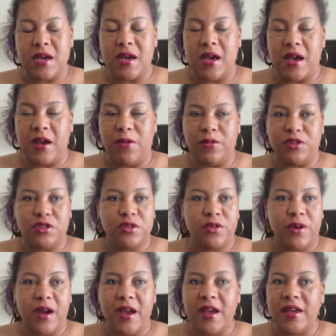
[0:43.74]
I was
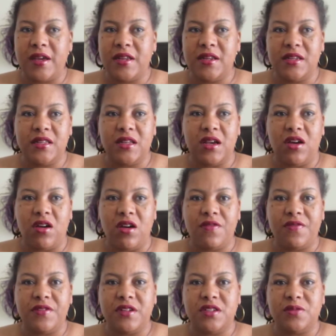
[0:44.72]
crying in the
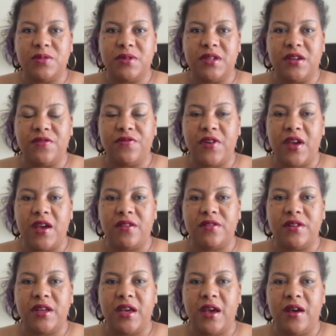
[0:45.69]
office when I
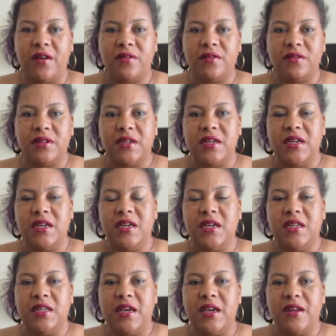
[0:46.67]
found out.
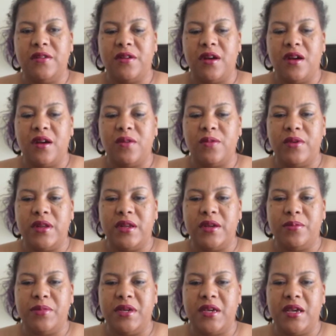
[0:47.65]
Later on, when
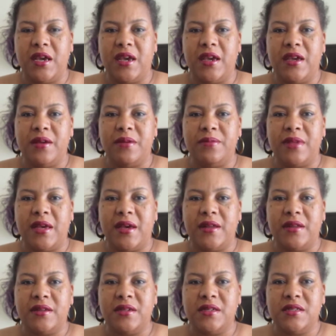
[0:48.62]
it became
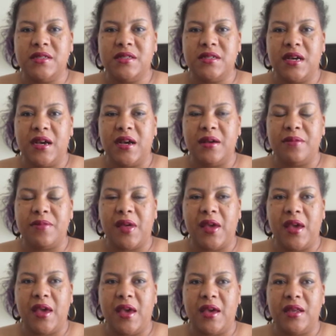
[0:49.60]
that time, they
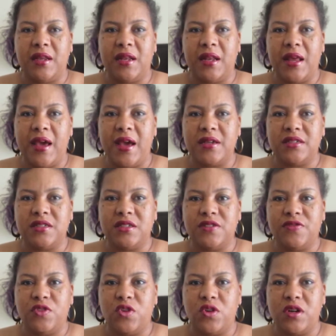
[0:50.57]
had classes
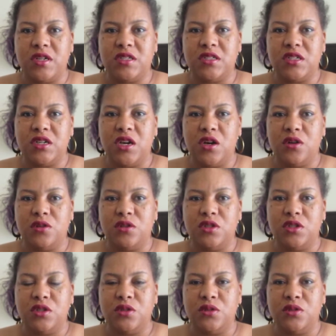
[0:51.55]
for us to go
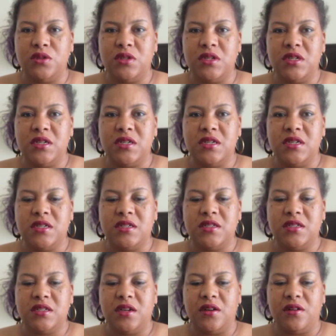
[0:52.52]
to
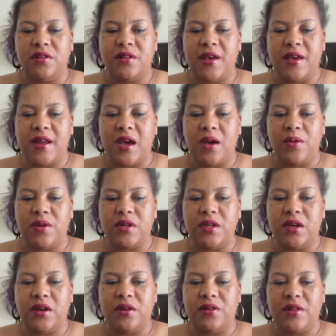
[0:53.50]
so that I would
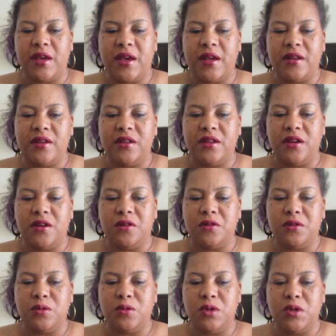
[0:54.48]
know that, you
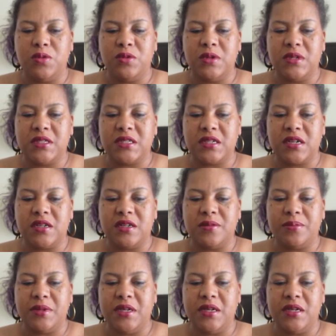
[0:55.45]
know, it wasn't going to
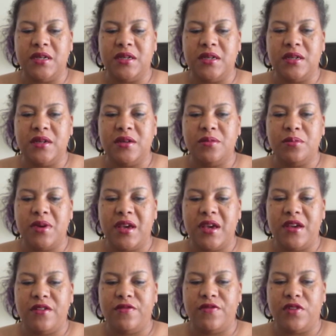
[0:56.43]
be
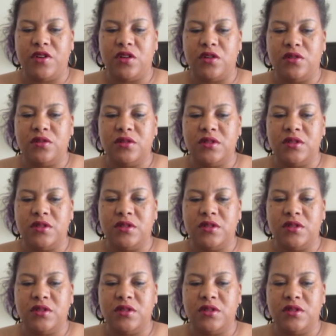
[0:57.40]
painful.